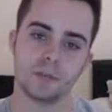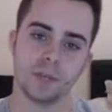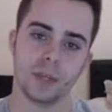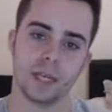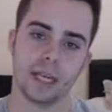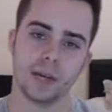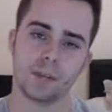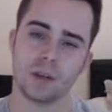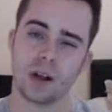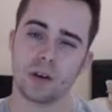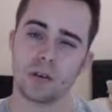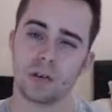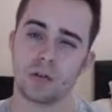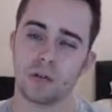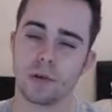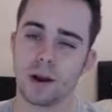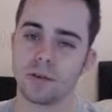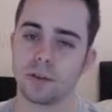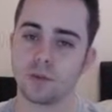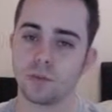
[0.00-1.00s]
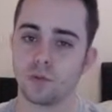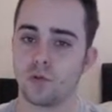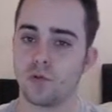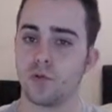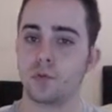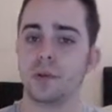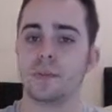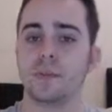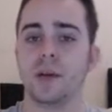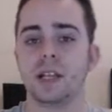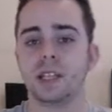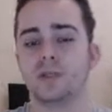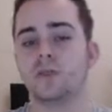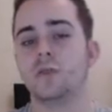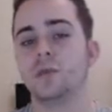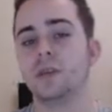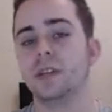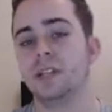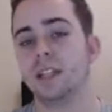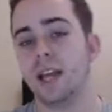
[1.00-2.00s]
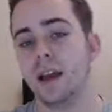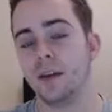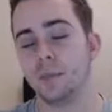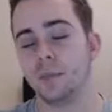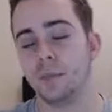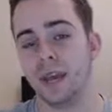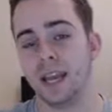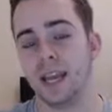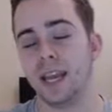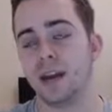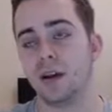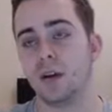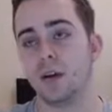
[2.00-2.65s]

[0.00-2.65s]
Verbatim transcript: Hidden Power Ground's probably better for me to get a big hit